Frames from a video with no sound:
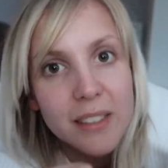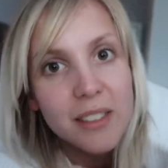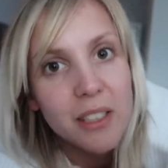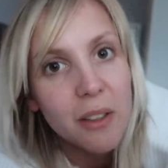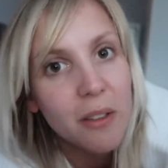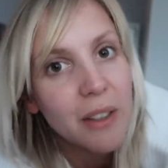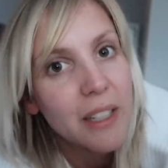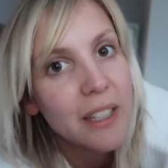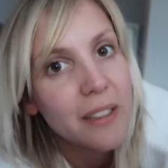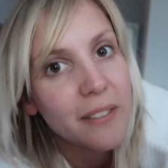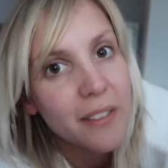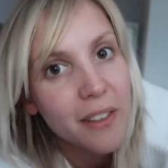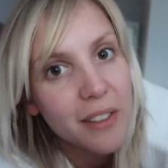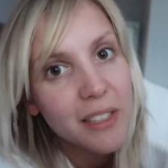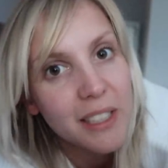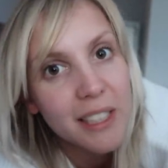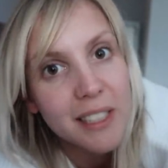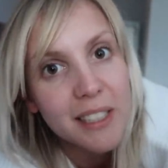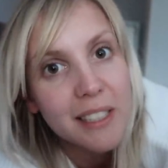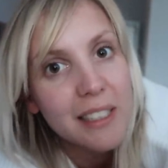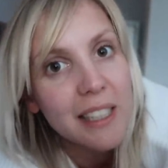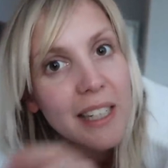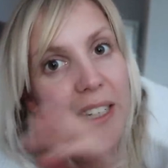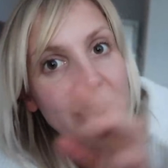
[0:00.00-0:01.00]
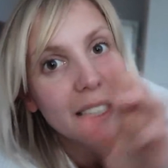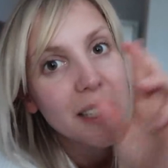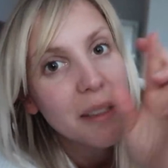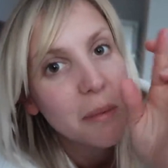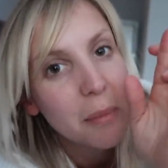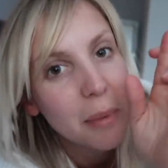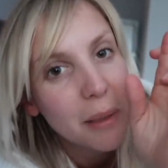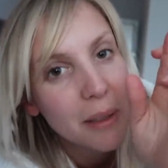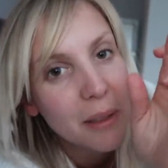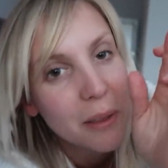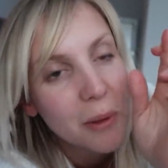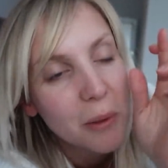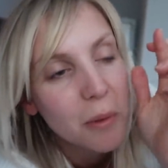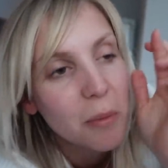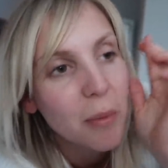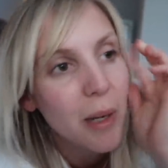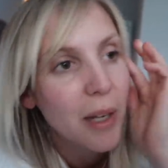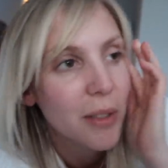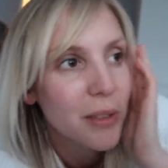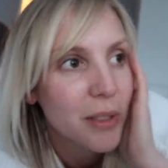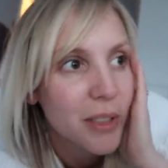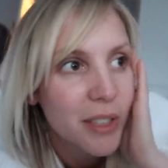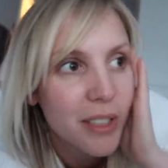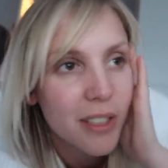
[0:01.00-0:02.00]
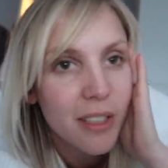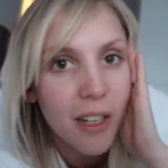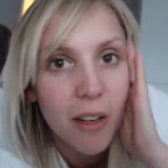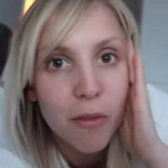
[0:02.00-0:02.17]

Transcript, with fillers: So Olivia is asleep, almost.